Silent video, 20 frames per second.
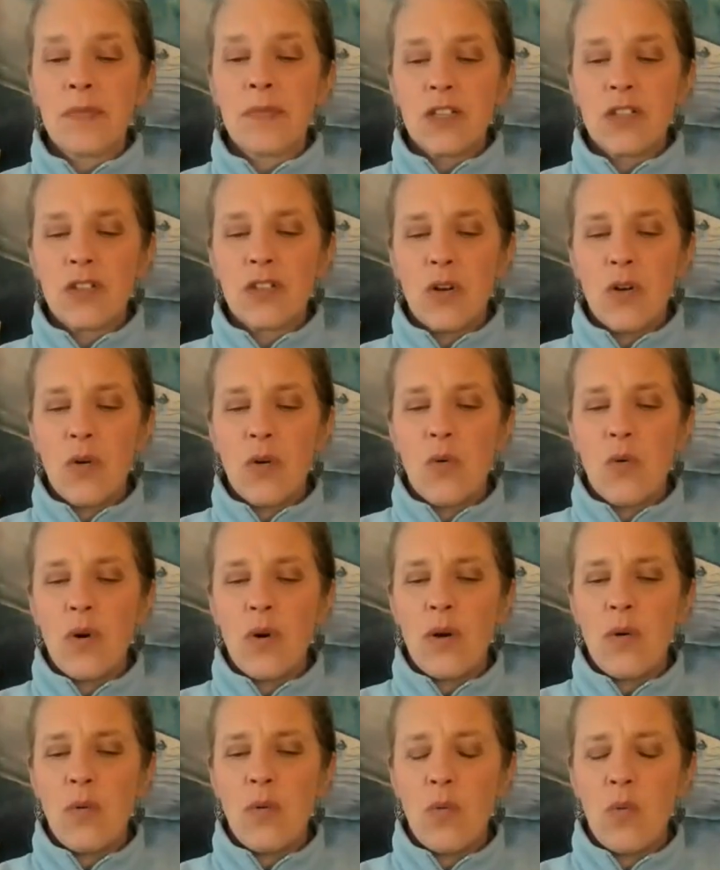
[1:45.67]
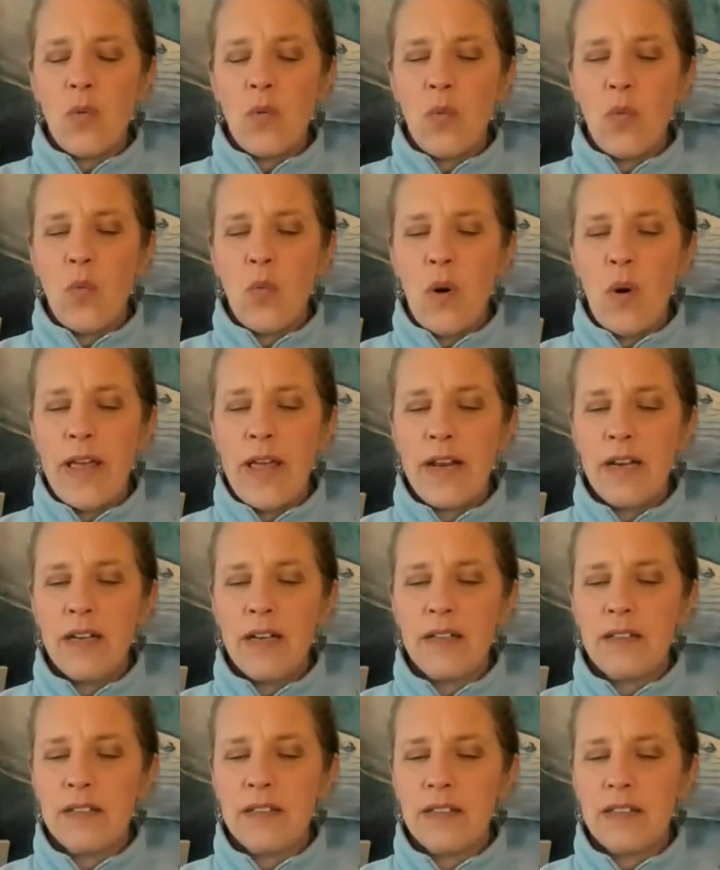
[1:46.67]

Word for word: So when